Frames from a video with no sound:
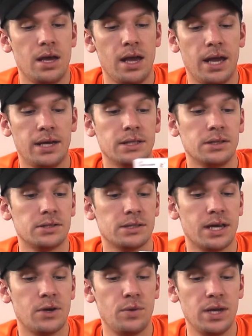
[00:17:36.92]
And it looks
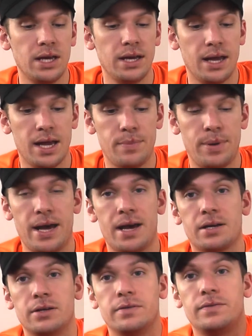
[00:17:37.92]
like we get a
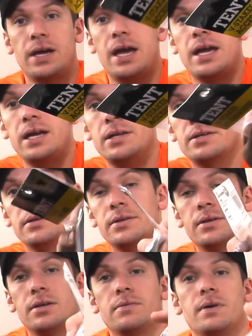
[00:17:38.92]
pack of
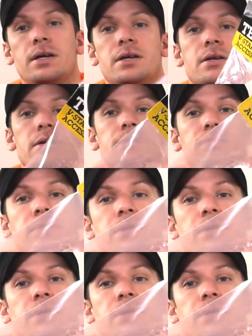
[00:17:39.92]
8 right here.